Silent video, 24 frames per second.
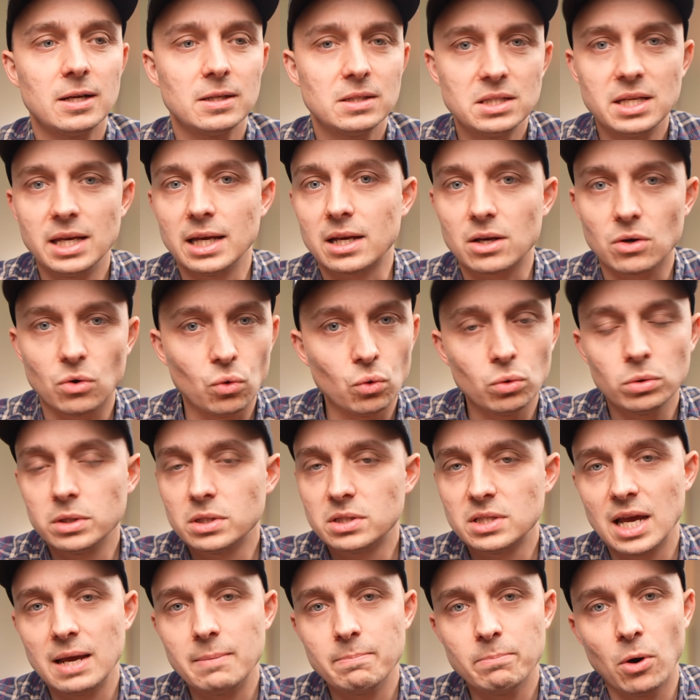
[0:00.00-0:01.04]
tick all the
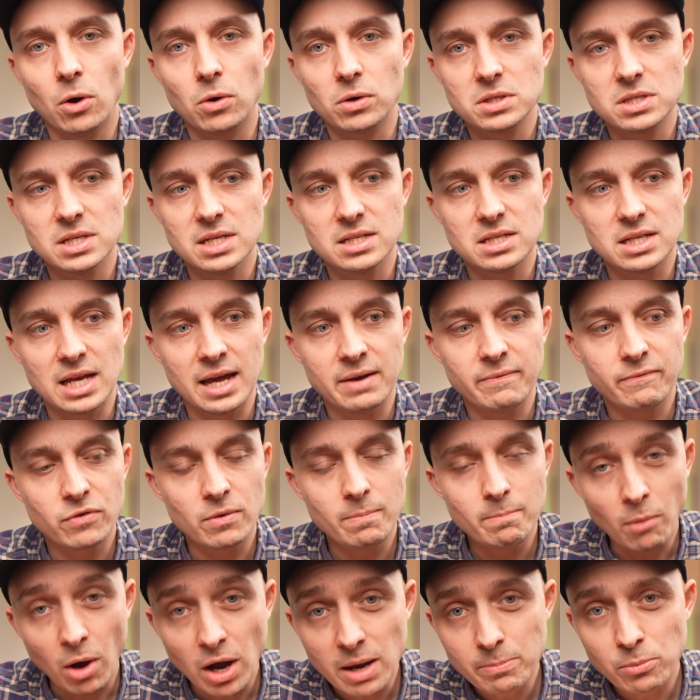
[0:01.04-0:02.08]
same boxes. And
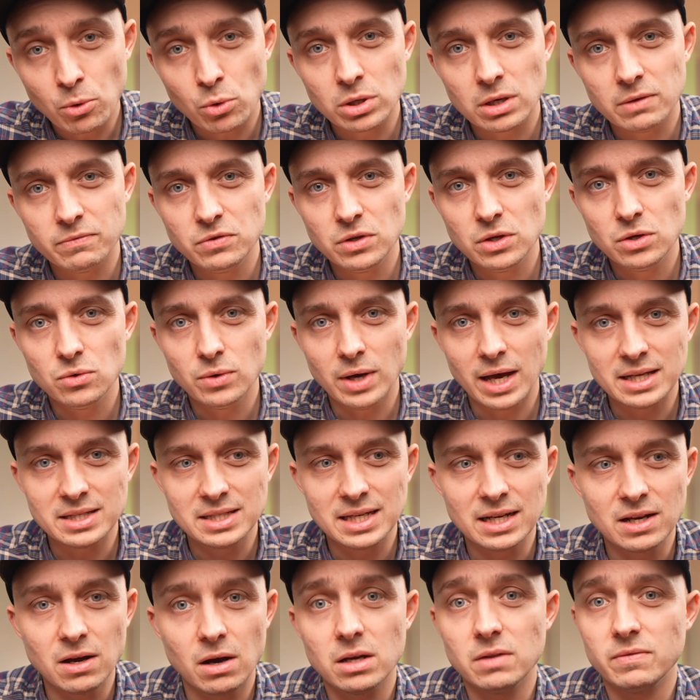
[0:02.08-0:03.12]
from my point of view as
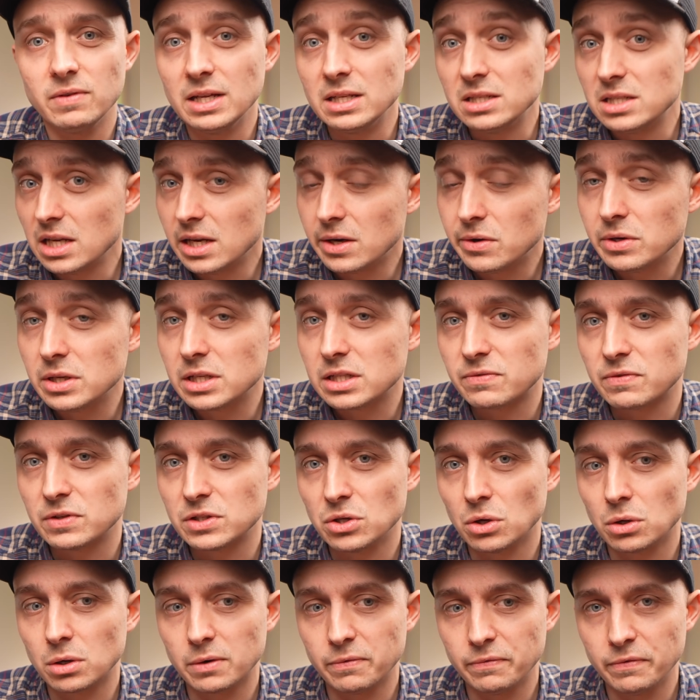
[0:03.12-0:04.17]
a kind of interiors
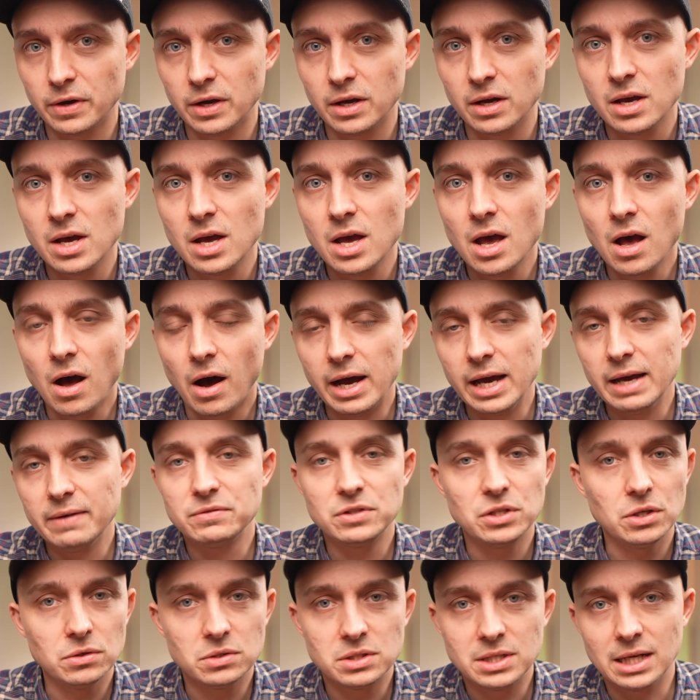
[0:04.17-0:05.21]
photographer, I have
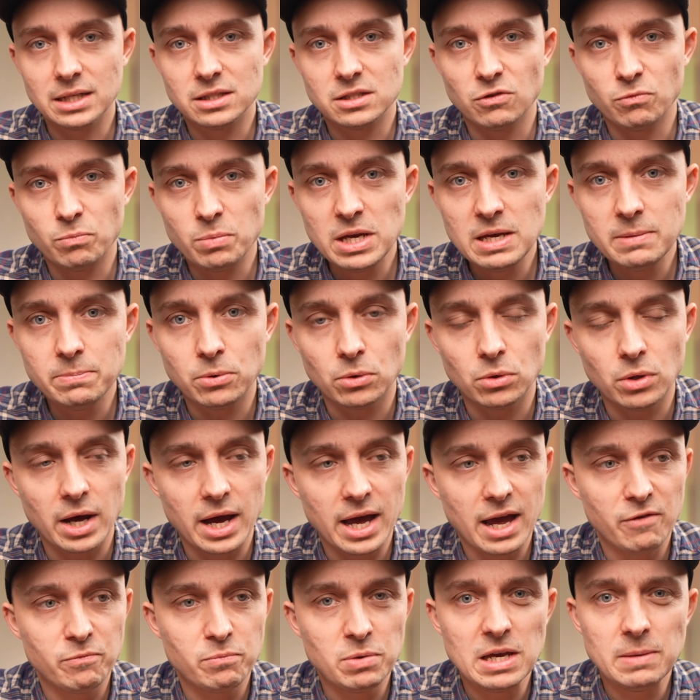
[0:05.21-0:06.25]
two sets of people. I
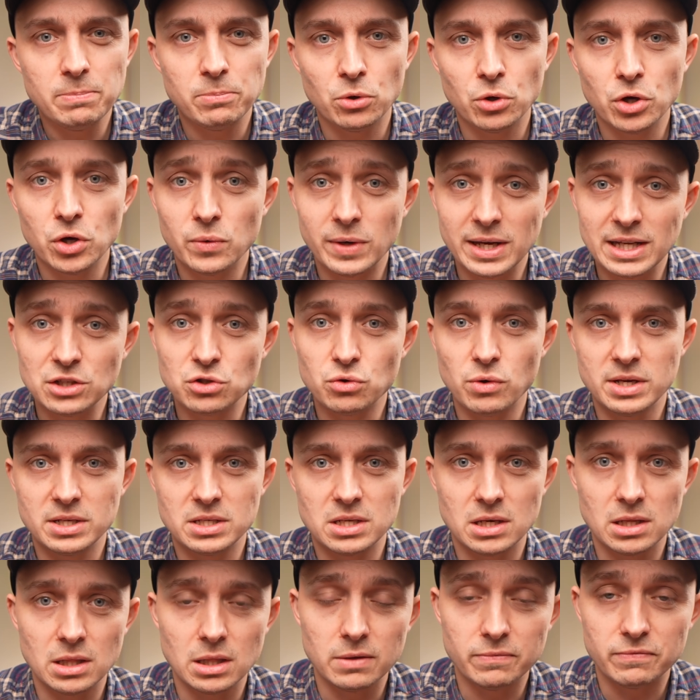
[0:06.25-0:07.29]
have people who are interested in the